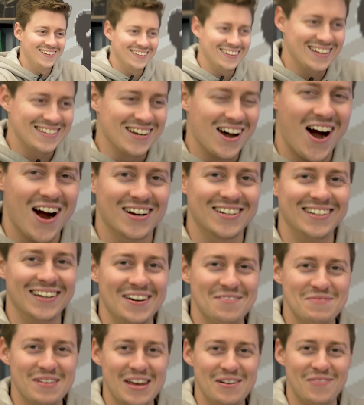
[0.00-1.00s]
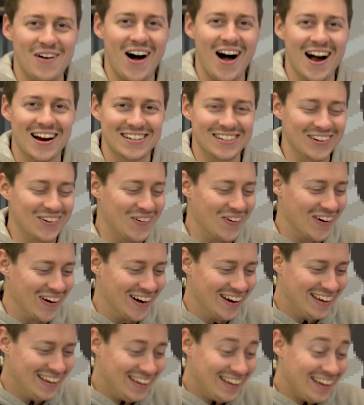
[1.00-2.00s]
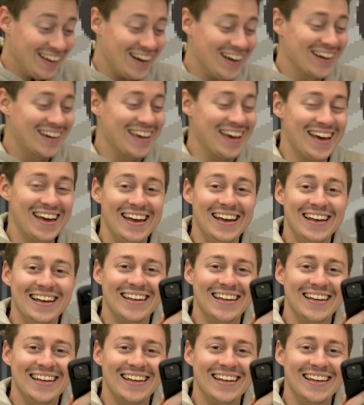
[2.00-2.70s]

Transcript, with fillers: That's octa. I'm thinking of octa-core. Okay,